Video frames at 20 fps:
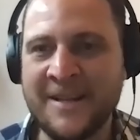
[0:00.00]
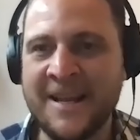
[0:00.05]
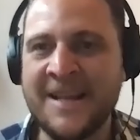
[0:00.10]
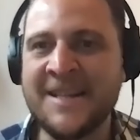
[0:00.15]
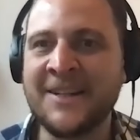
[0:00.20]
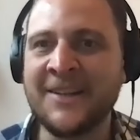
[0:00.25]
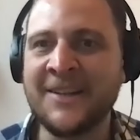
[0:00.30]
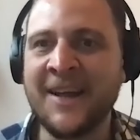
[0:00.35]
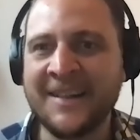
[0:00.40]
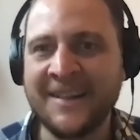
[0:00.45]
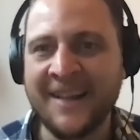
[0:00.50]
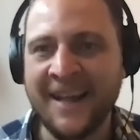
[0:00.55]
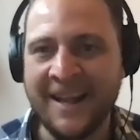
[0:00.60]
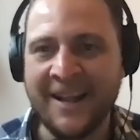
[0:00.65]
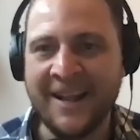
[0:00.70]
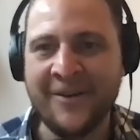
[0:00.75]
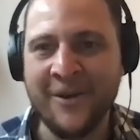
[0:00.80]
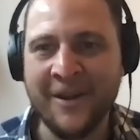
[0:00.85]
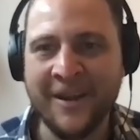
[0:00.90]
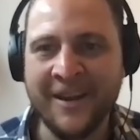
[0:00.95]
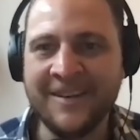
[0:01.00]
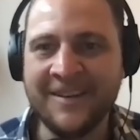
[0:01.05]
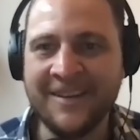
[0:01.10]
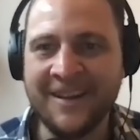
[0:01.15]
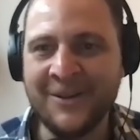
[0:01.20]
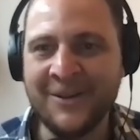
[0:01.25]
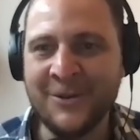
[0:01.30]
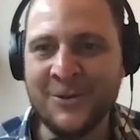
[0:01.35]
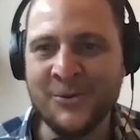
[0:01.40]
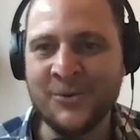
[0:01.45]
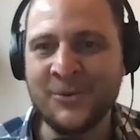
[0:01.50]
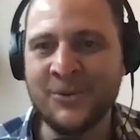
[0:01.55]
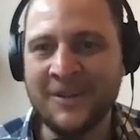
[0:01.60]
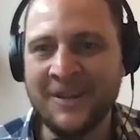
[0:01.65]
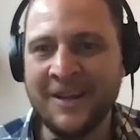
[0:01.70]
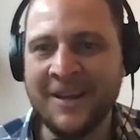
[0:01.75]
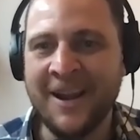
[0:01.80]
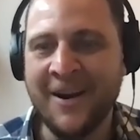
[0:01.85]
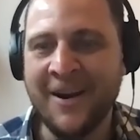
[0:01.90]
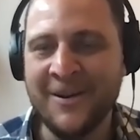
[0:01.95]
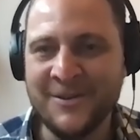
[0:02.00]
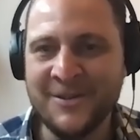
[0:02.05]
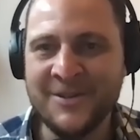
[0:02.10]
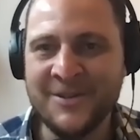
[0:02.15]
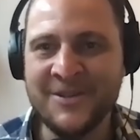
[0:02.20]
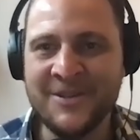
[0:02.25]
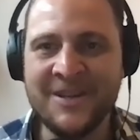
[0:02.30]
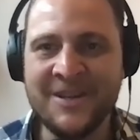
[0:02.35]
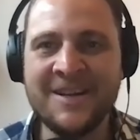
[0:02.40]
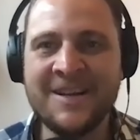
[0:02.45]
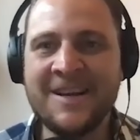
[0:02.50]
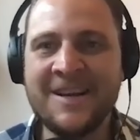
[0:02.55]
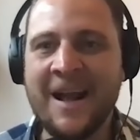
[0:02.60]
We tend to like that in cricket, unusual occurrences.